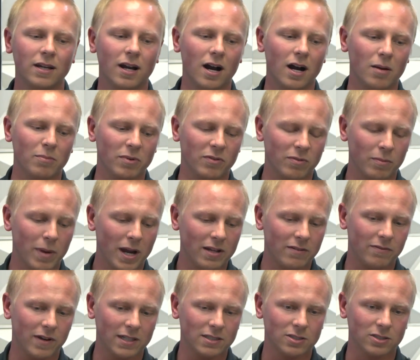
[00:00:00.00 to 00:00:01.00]
But for my
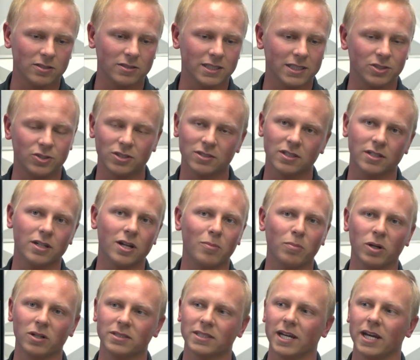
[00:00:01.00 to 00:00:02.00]
investors, it's just a
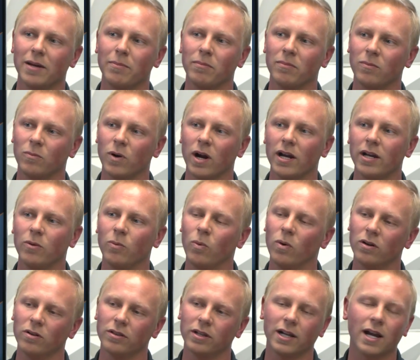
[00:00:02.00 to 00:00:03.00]
numbers game, right?
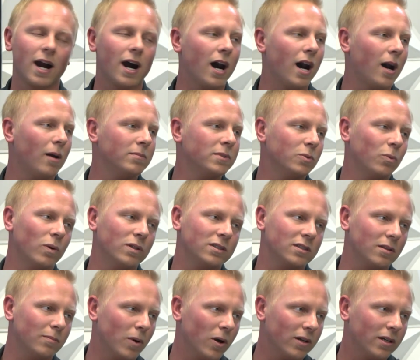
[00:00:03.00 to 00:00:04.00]
What are the comps? What's
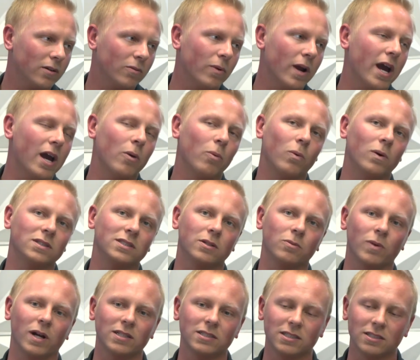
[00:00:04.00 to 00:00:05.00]
the market rent? What's it
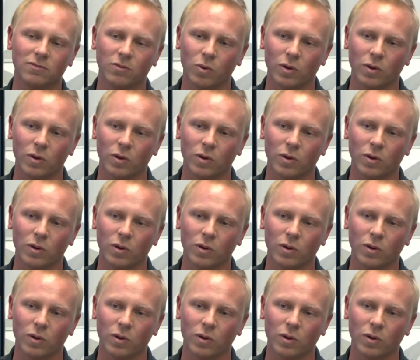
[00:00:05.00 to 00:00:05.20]
renting